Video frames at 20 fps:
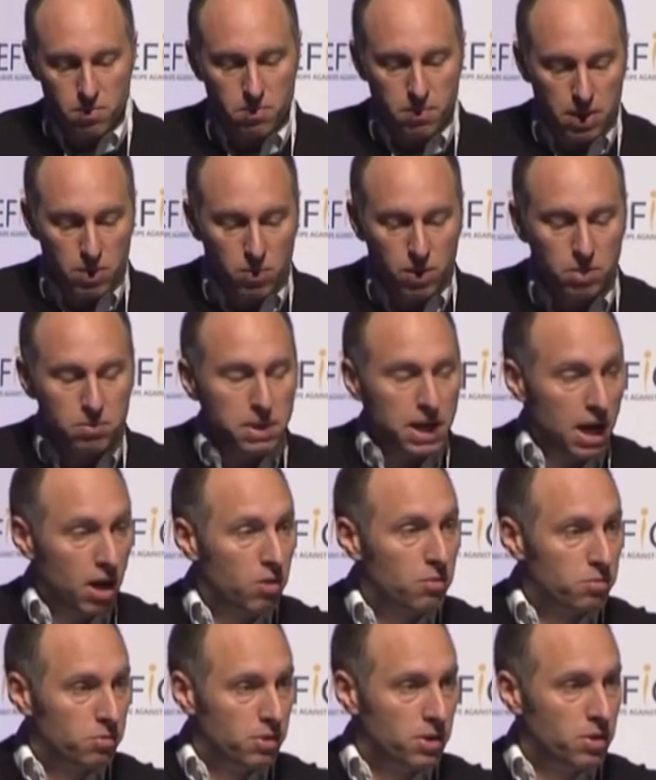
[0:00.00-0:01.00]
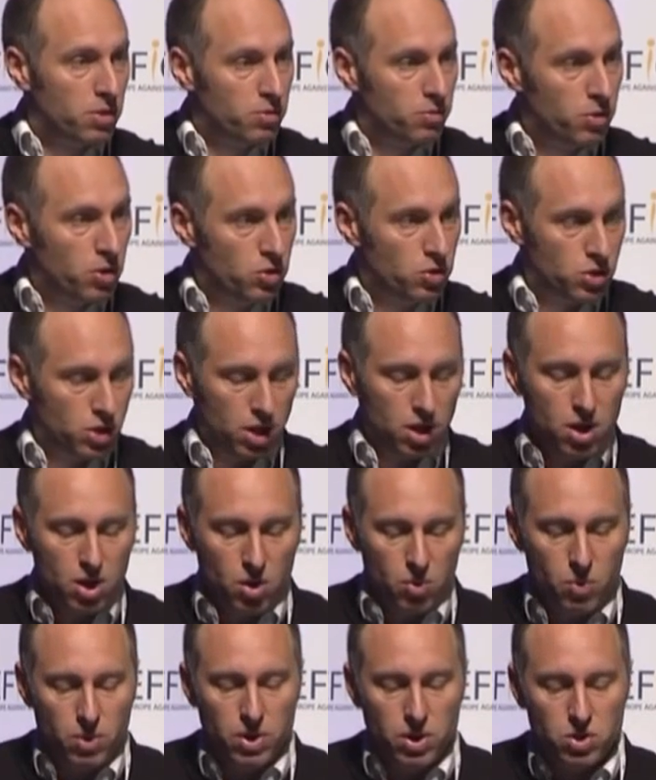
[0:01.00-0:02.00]
may well be helpful in the future
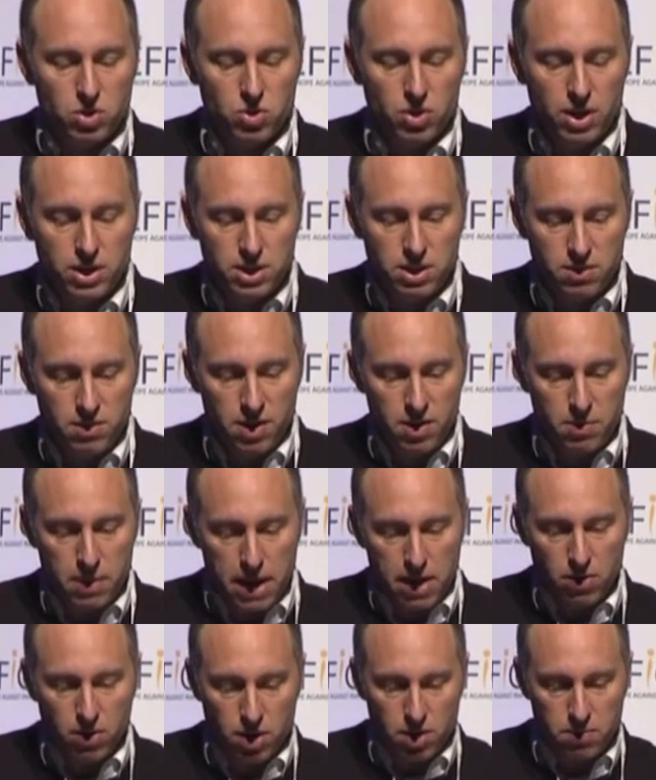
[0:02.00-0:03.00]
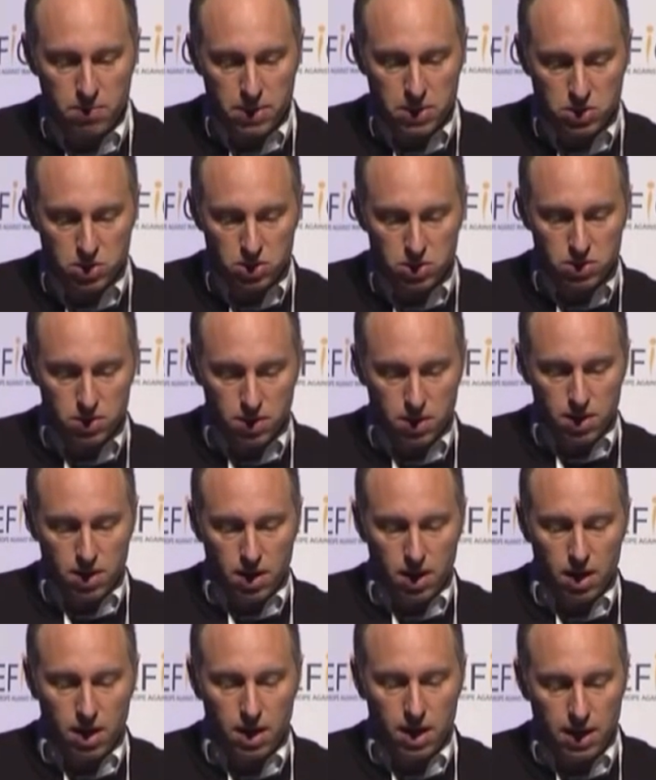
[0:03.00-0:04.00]
when you're trying to develop outcome measures
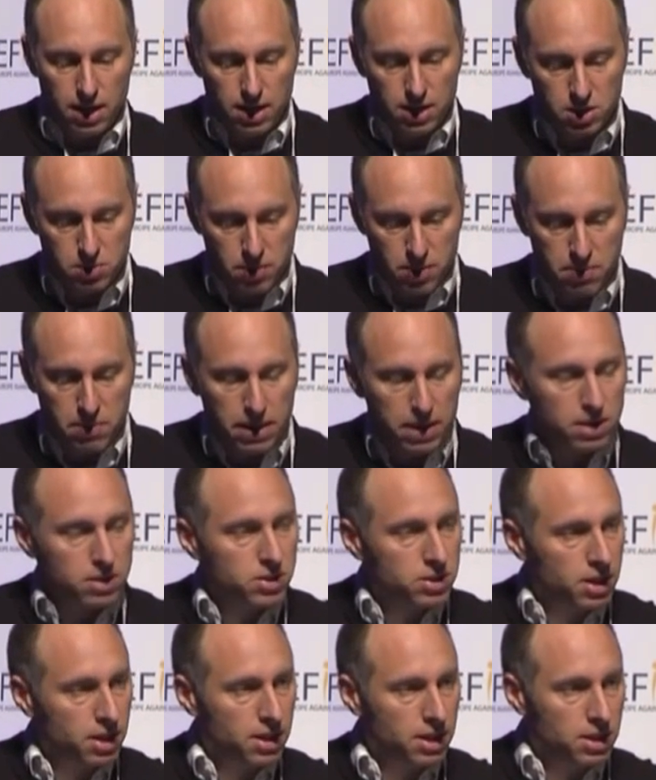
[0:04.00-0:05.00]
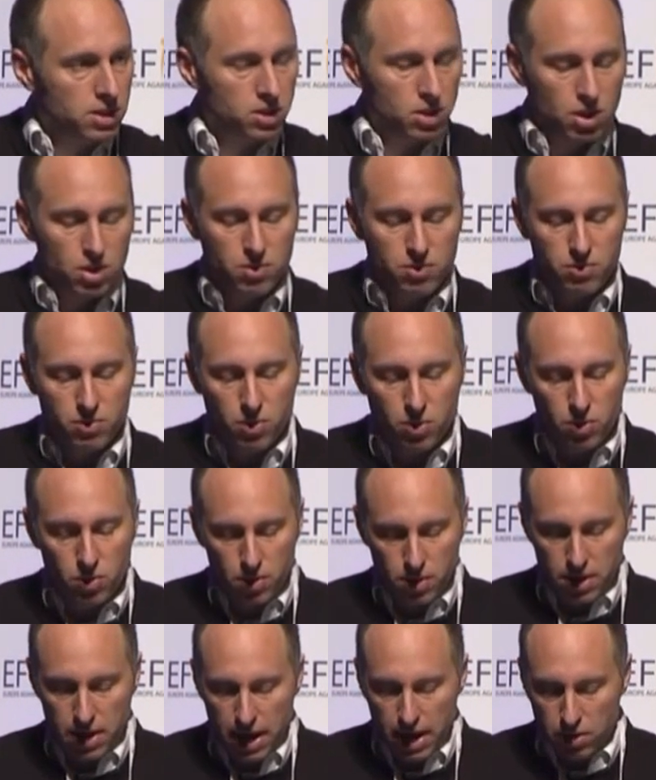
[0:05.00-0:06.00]
in experimental studies for
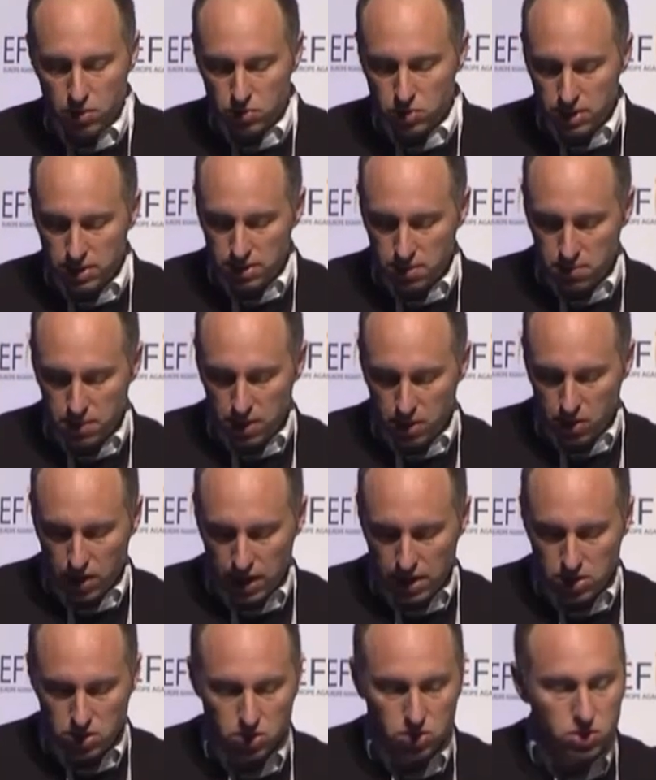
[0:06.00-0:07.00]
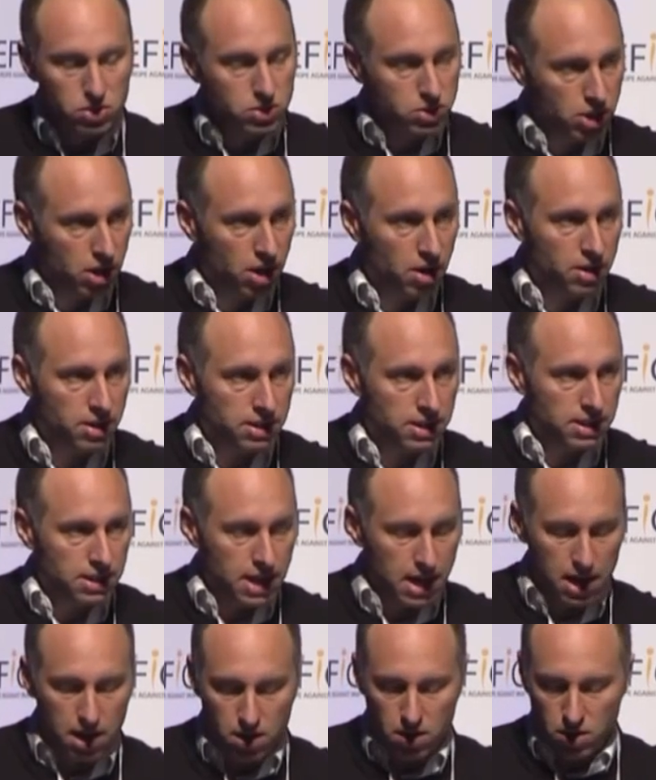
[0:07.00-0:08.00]
analgesic medications targeted
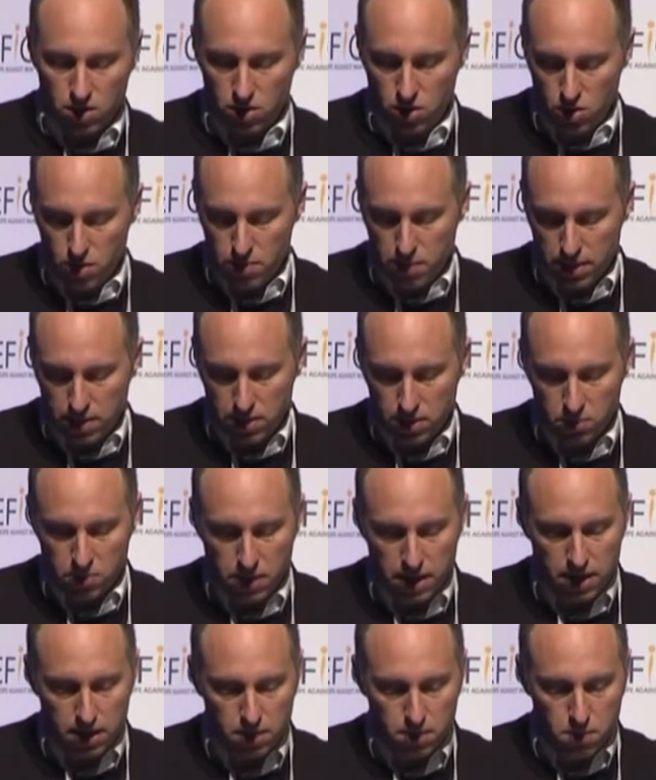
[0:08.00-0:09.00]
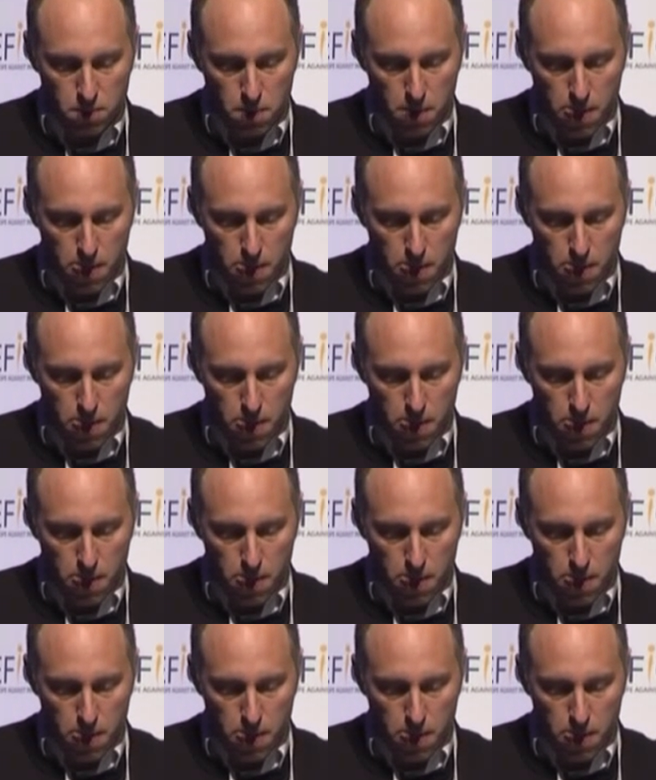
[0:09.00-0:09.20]
at neuropathic pain.